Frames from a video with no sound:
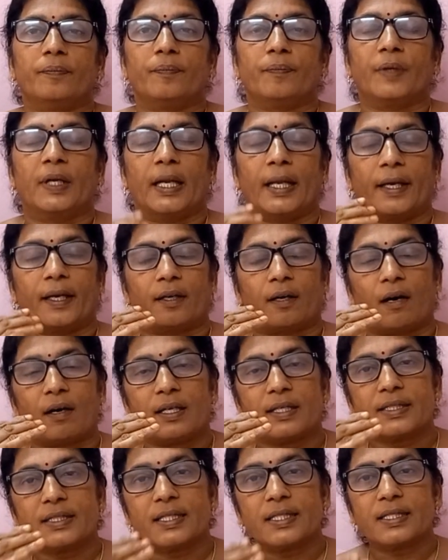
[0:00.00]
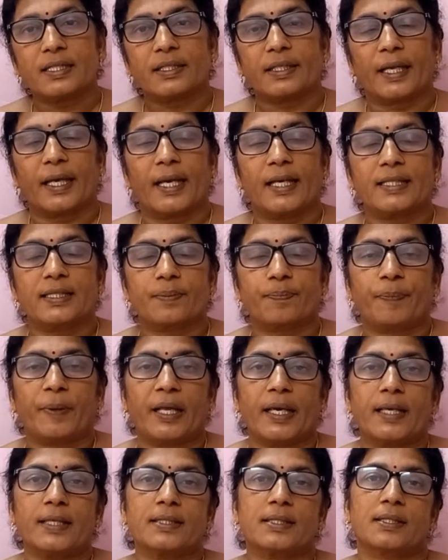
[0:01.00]
glycolysis takes
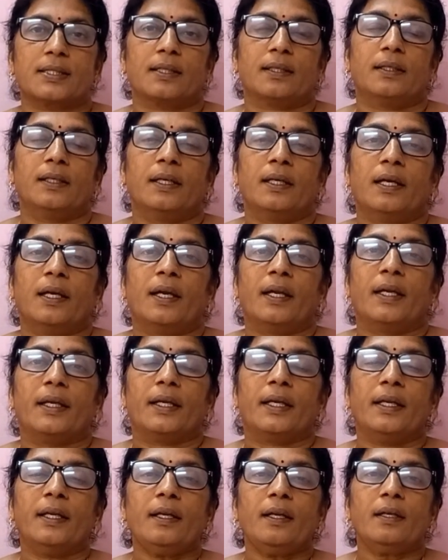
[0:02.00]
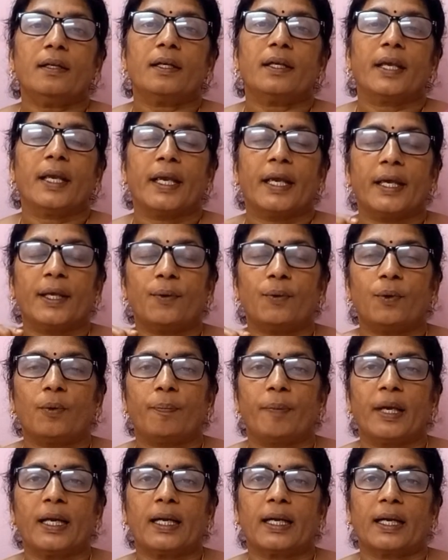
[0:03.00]
place in
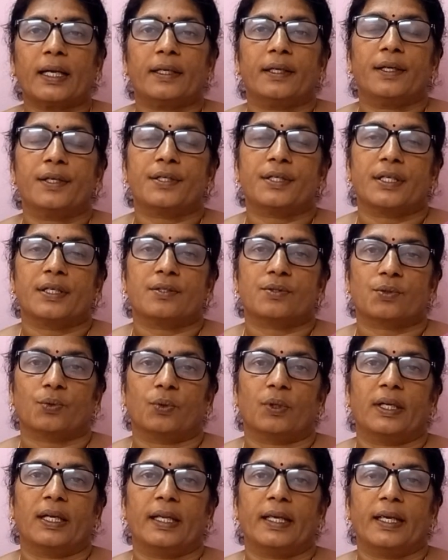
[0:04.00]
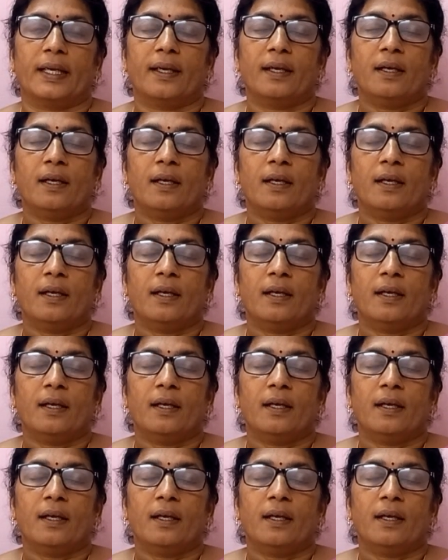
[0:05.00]
aerobic conditions only.